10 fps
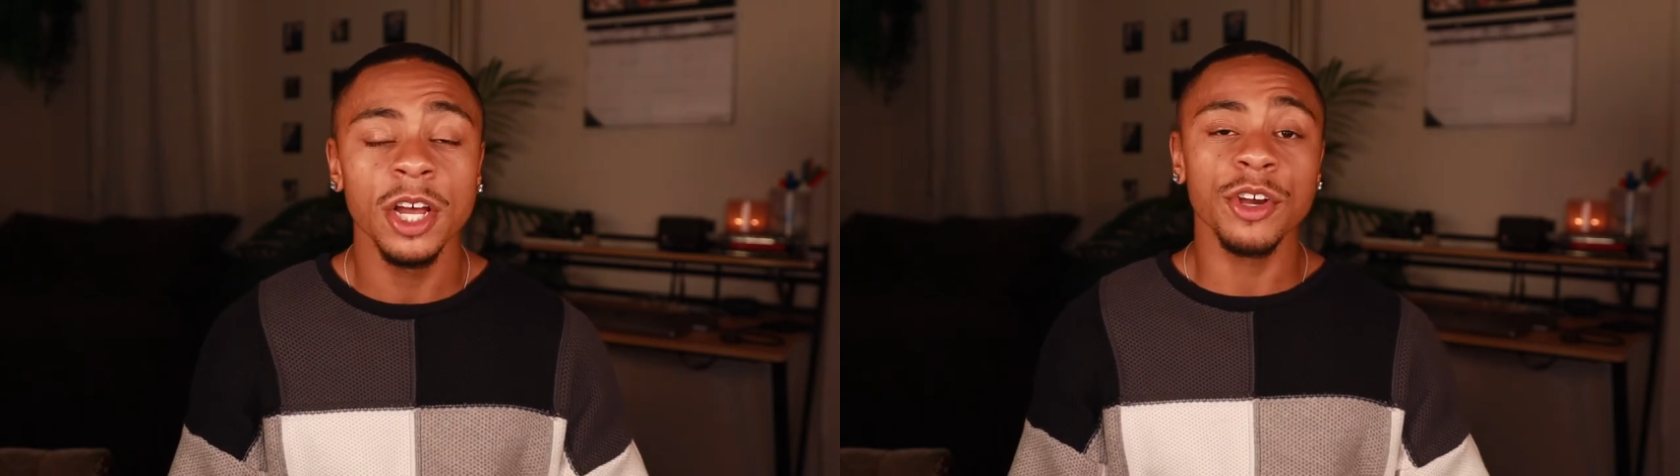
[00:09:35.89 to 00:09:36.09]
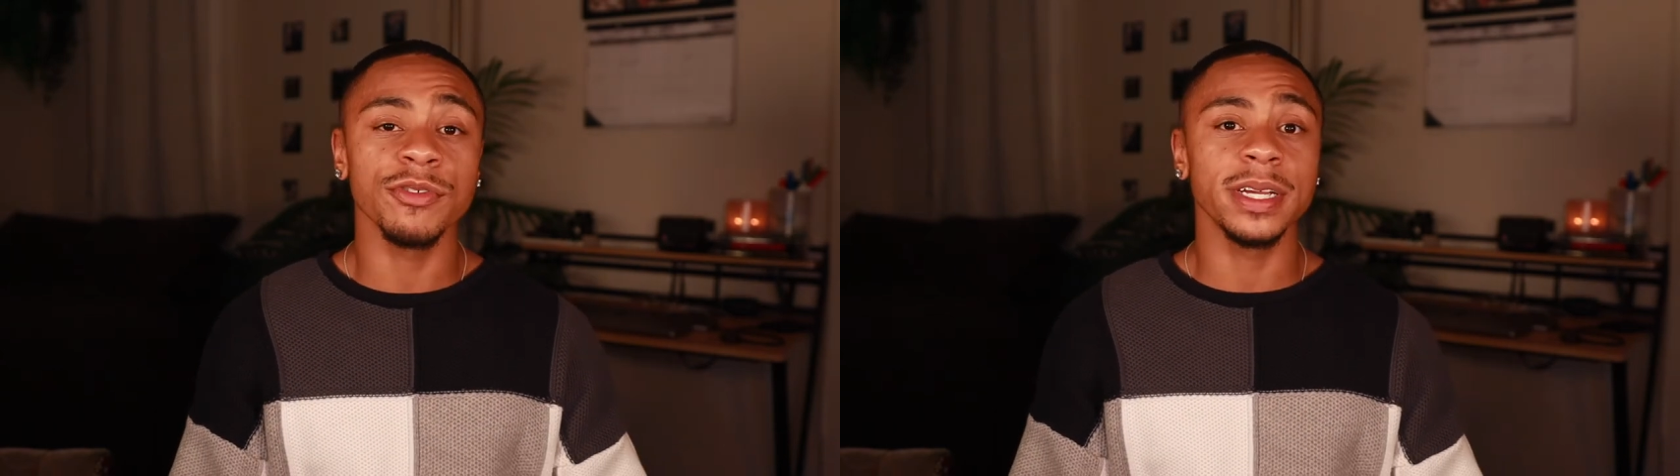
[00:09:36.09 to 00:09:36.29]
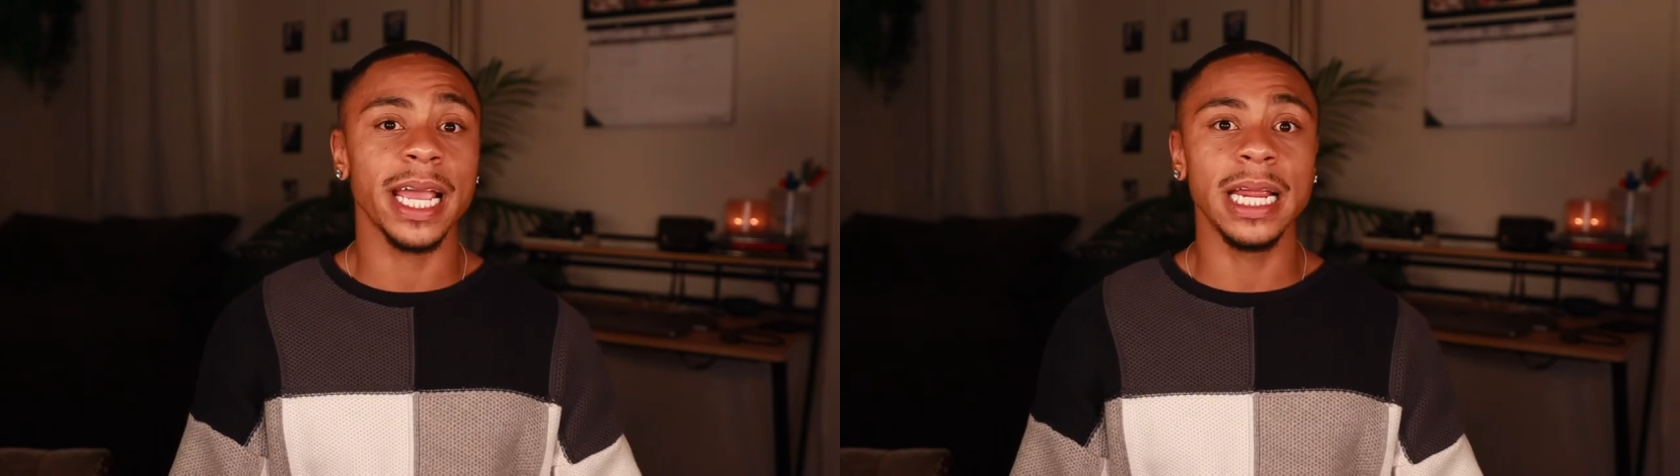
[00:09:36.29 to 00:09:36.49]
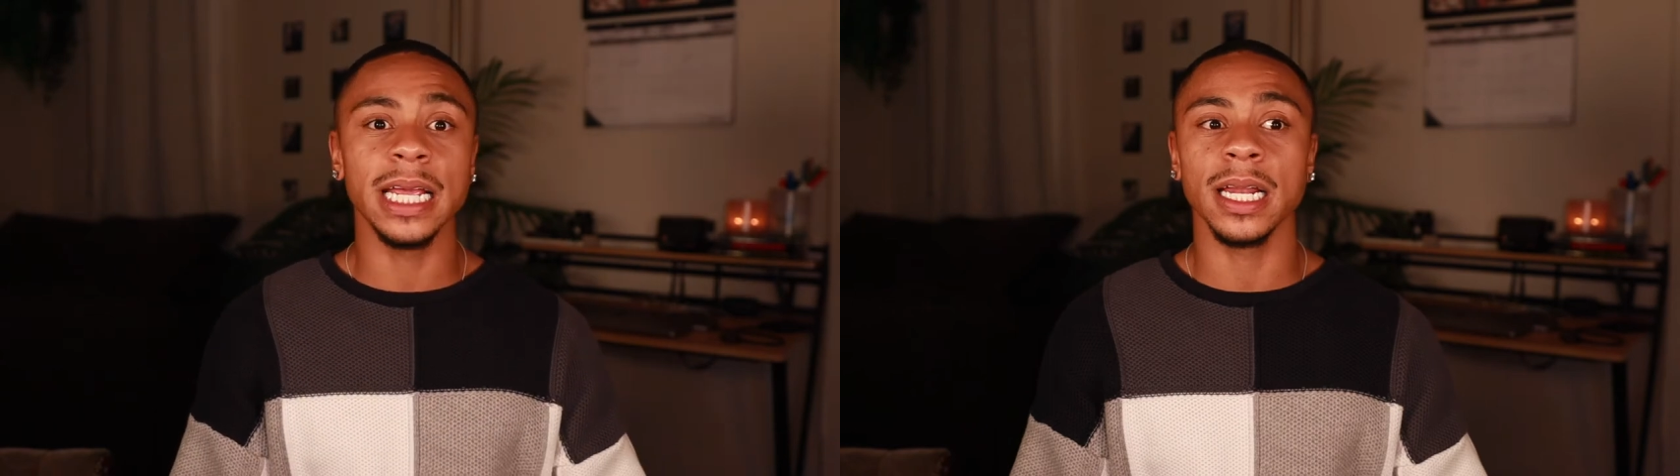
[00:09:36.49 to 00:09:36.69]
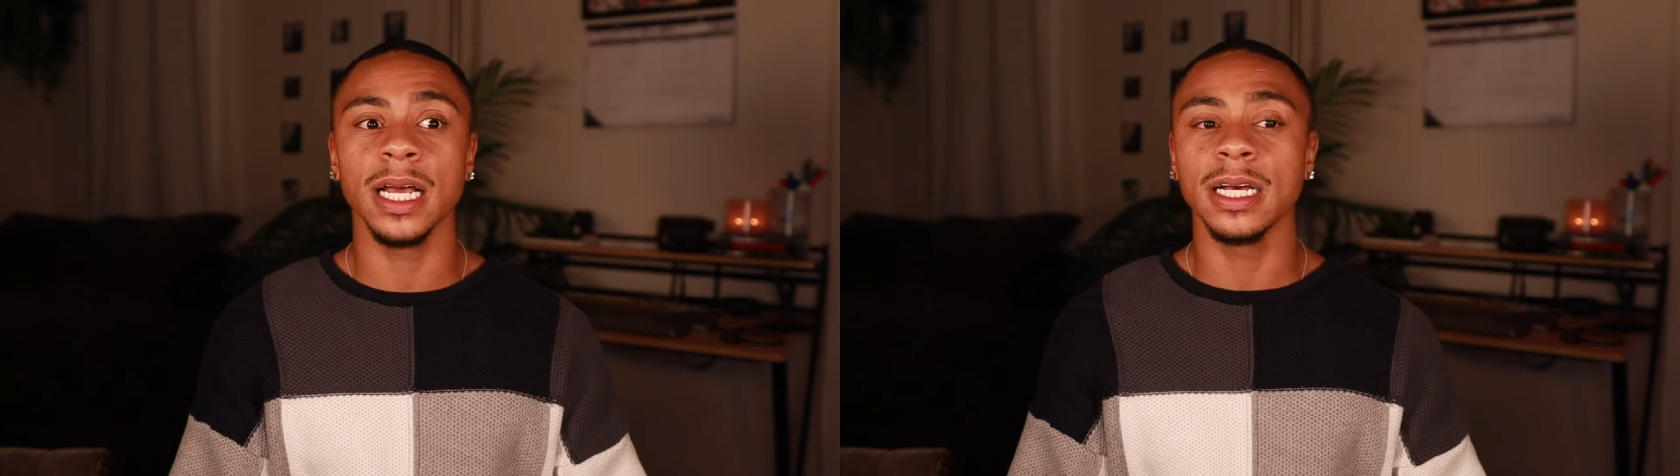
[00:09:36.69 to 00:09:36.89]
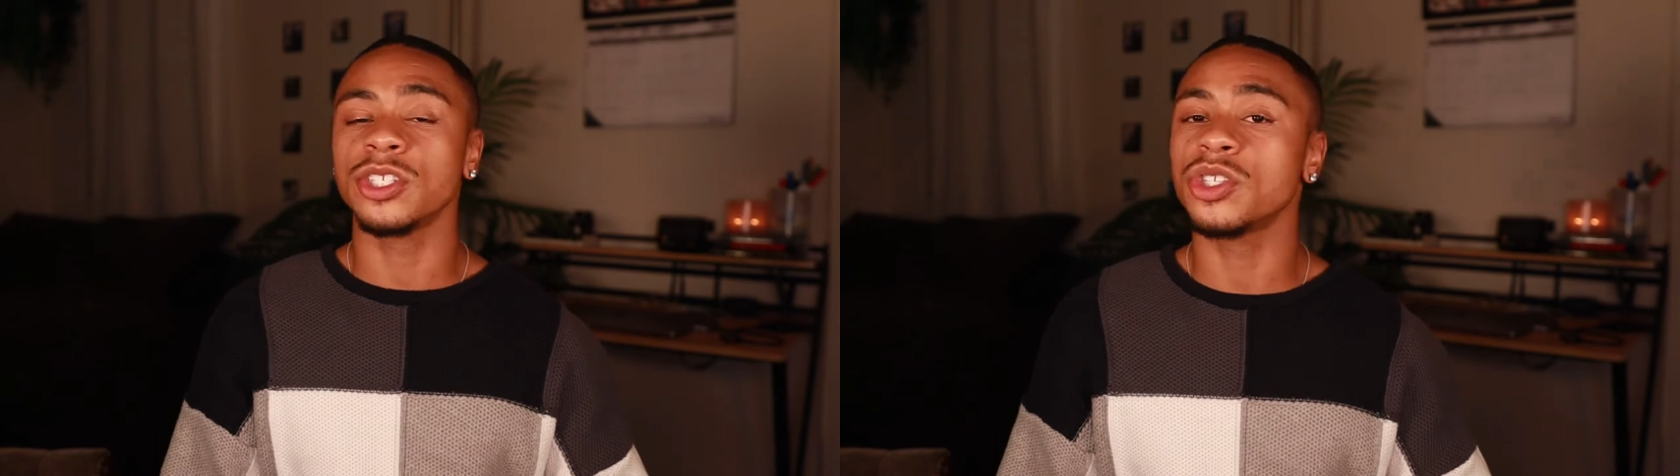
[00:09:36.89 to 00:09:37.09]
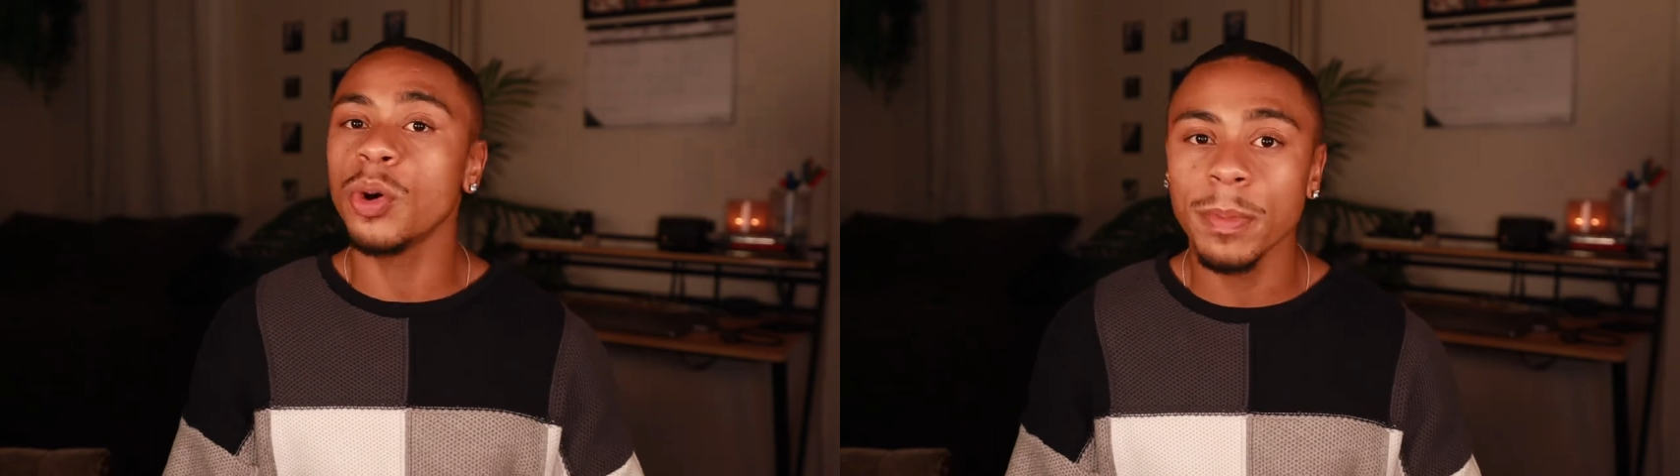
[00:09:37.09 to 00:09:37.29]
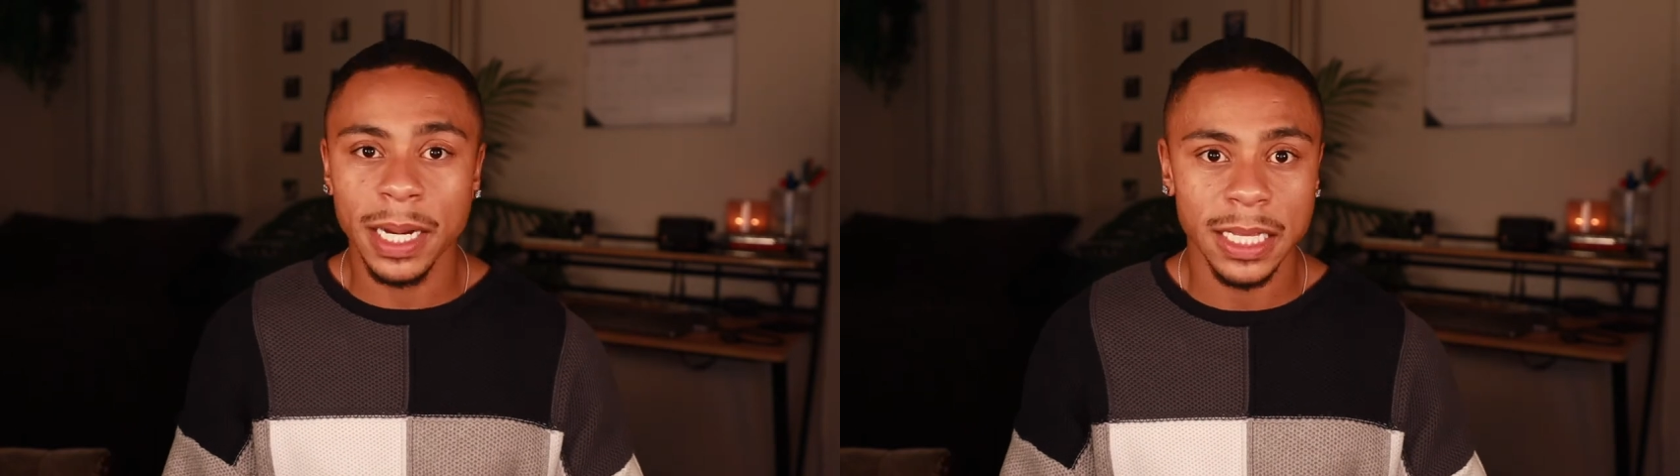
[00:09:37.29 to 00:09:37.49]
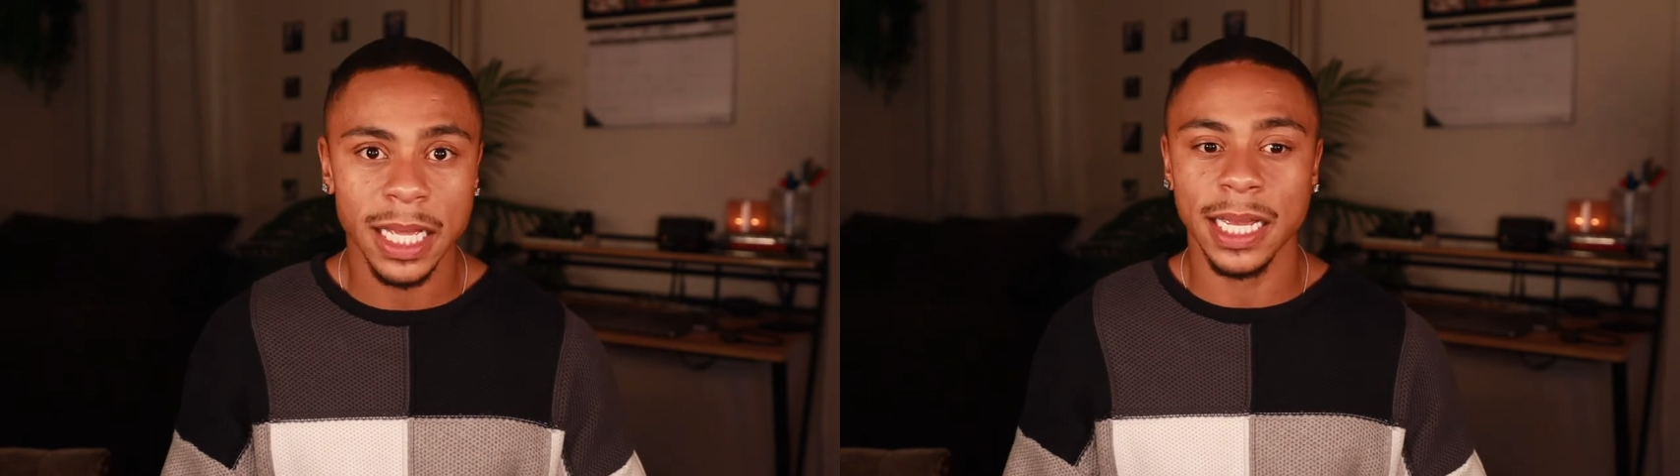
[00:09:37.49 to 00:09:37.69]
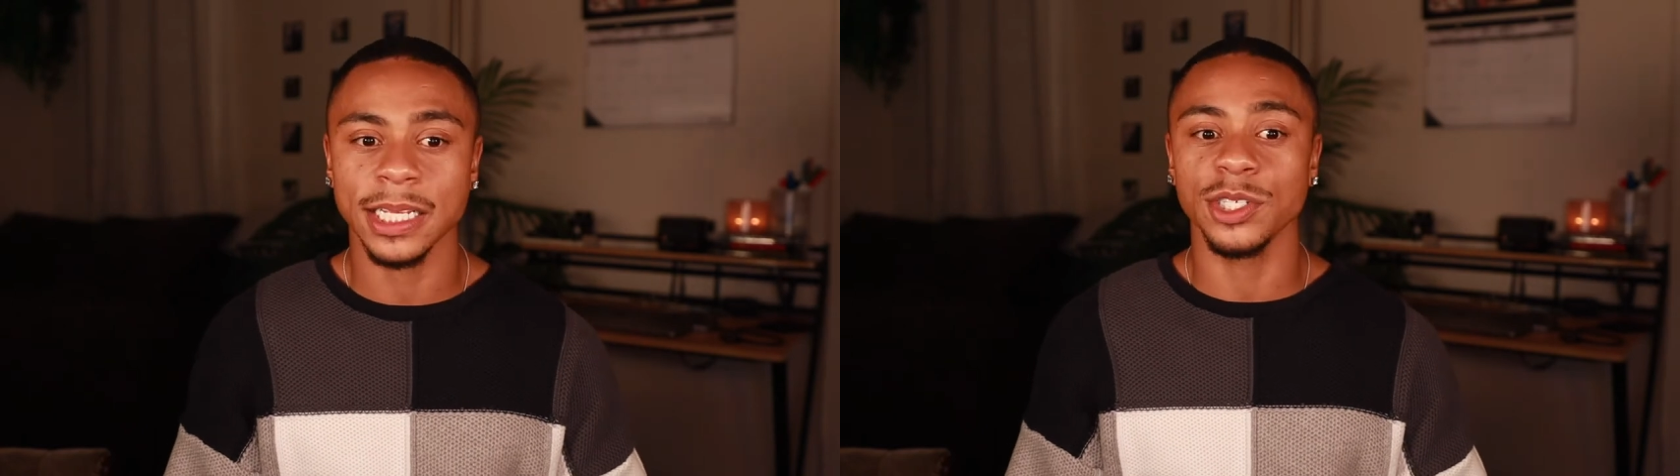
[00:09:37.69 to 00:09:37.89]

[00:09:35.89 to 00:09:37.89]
created so many things.